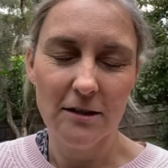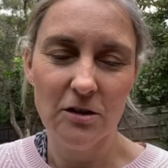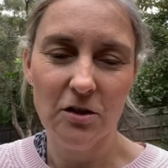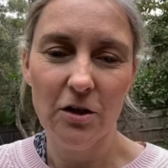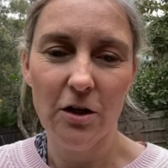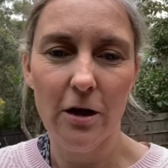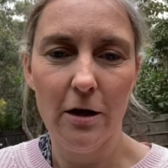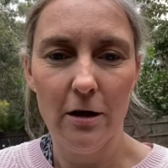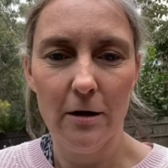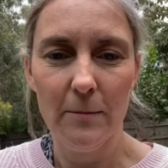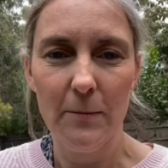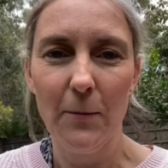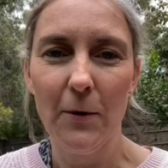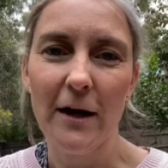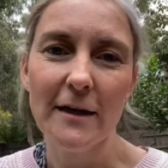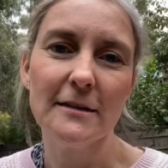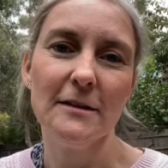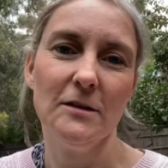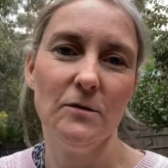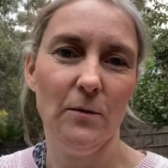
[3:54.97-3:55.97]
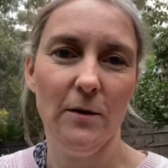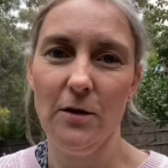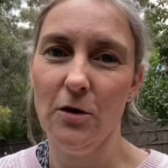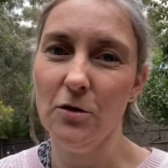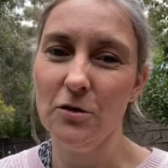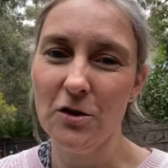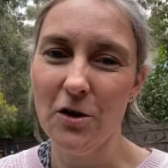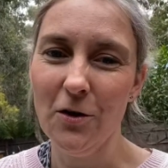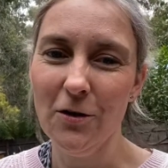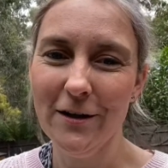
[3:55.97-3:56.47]
you can practice with your
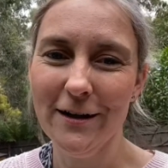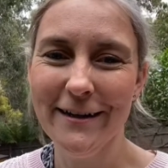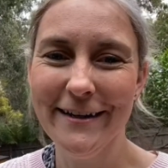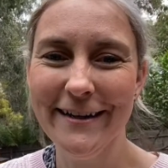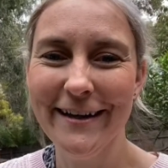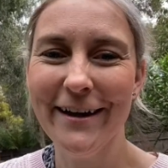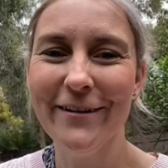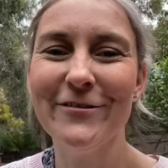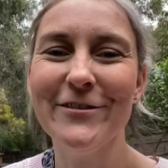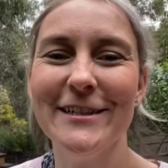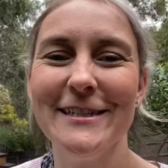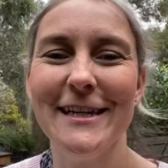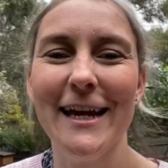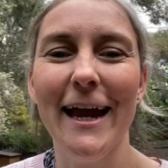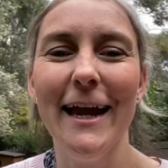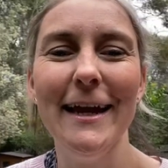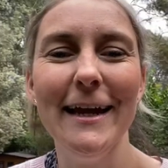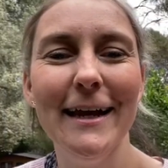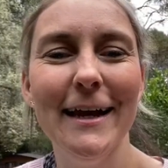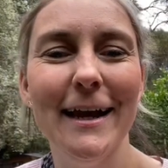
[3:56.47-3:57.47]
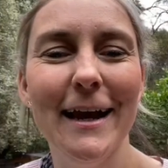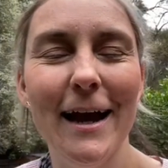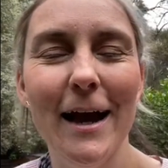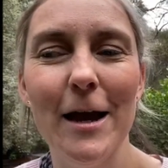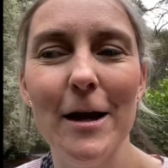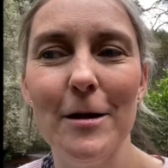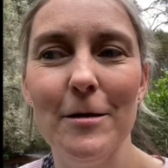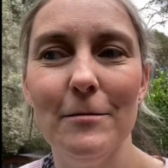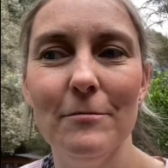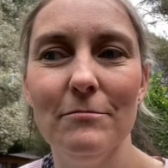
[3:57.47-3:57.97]
dog every day,
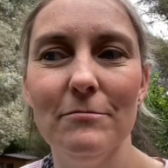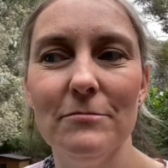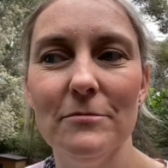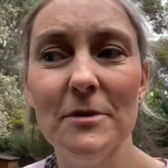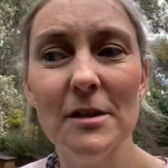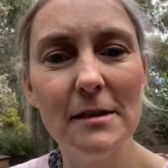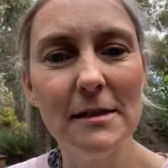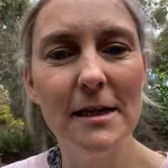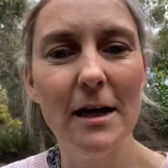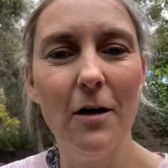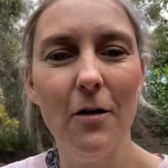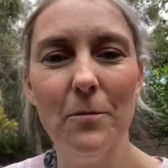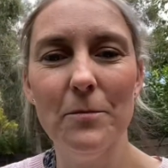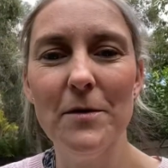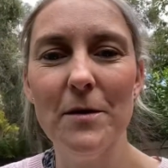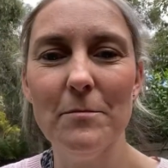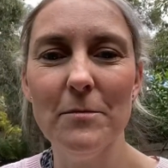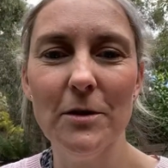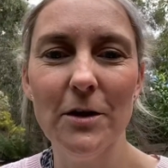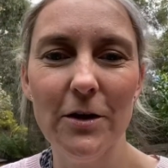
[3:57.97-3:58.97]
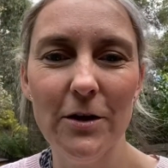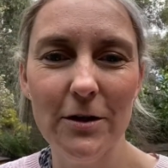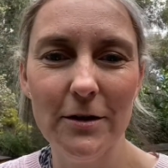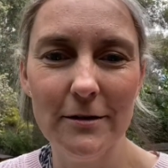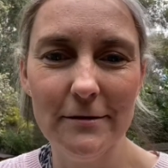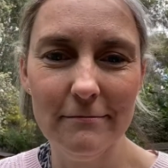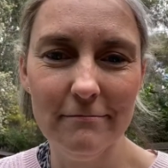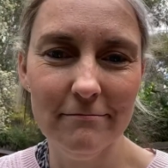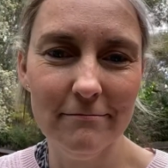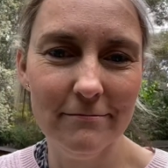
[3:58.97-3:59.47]
just to help them
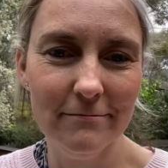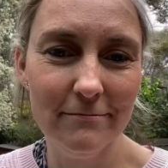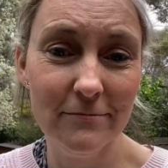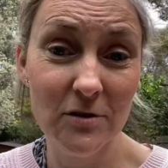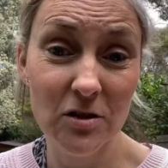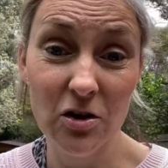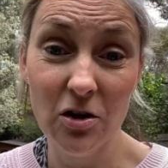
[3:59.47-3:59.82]
learn to